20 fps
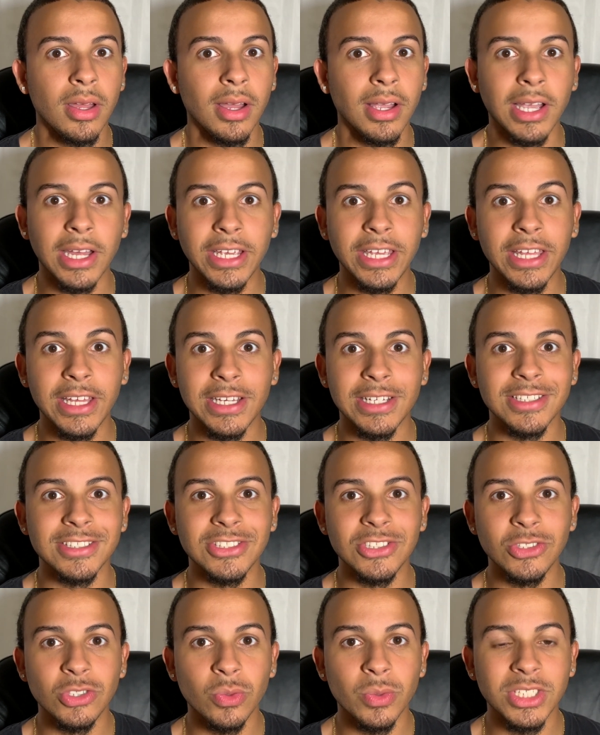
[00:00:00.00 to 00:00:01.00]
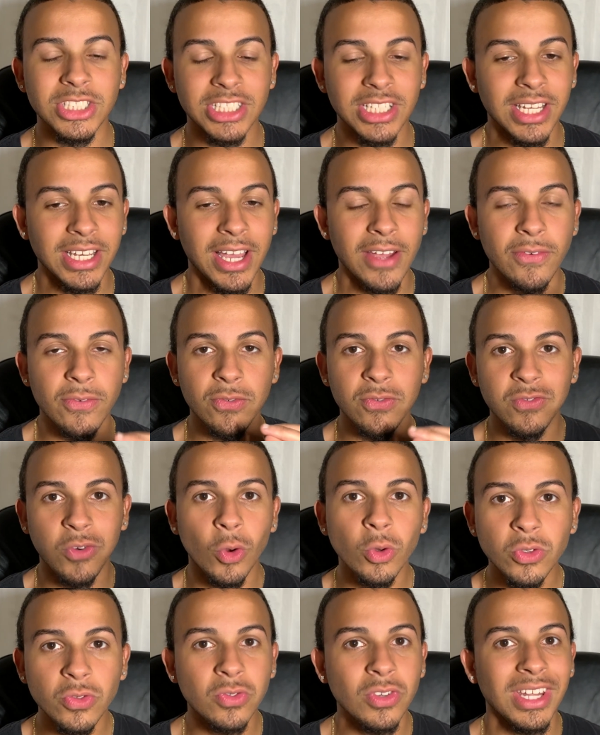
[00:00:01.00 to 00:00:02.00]
I gotta get out of this situation. Like, I
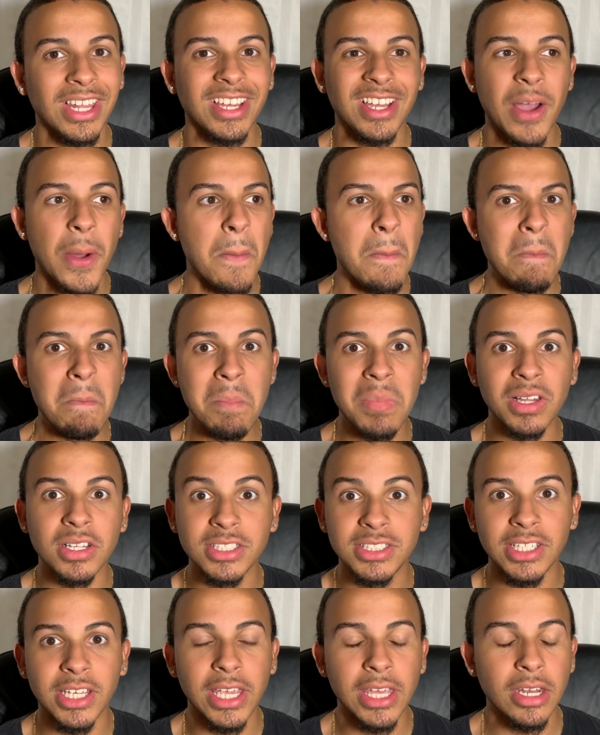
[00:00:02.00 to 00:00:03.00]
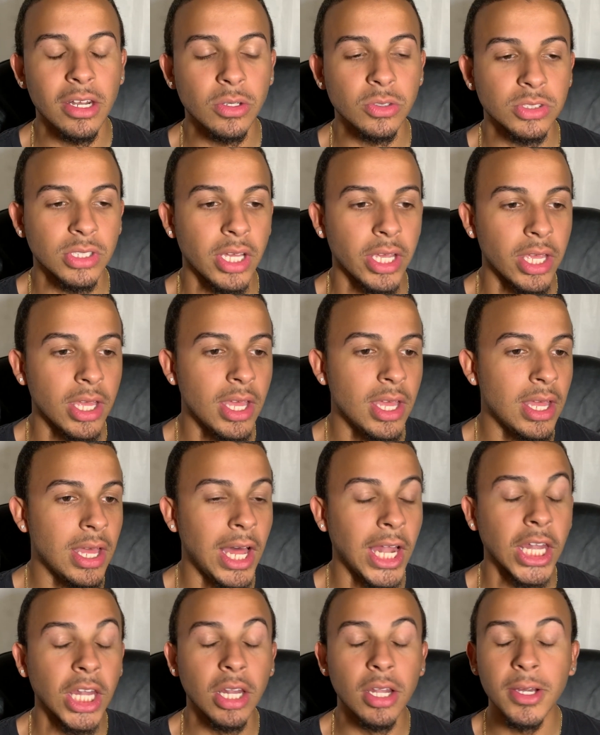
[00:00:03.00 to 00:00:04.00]
froze for like a millisecond. I was like,
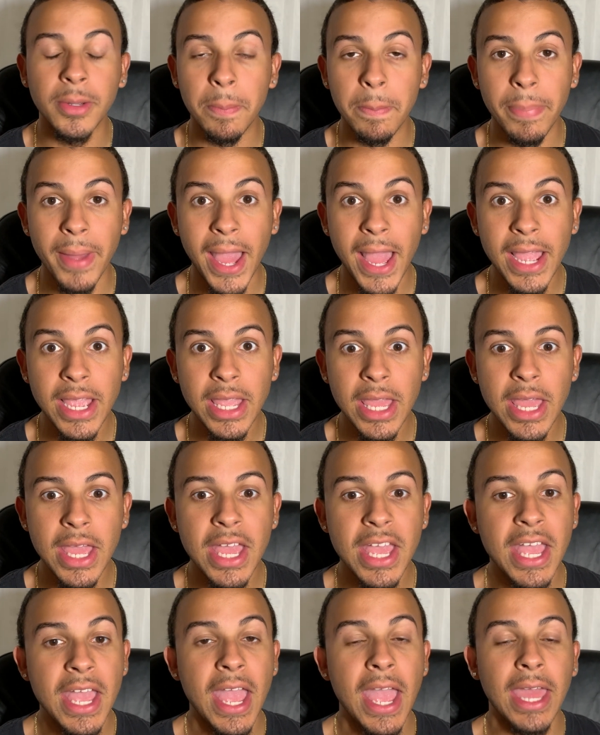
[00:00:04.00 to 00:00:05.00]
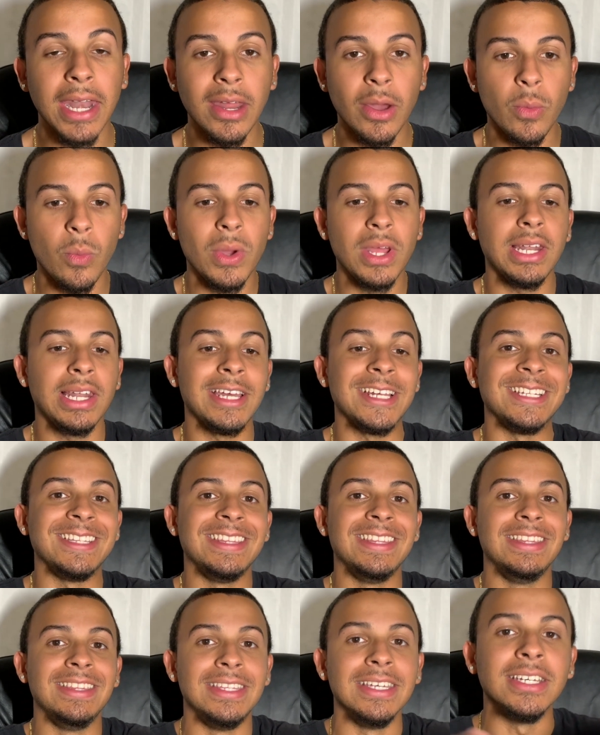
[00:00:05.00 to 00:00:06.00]
I looked back and I went like
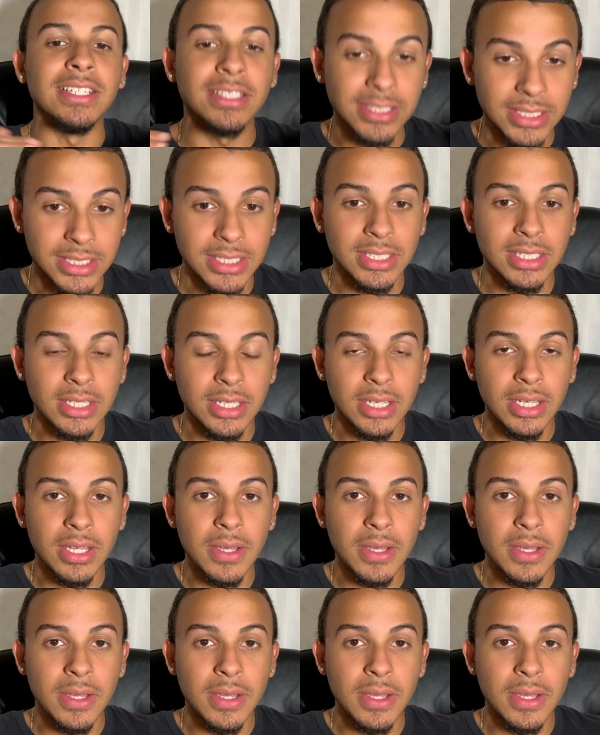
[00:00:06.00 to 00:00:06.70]
this.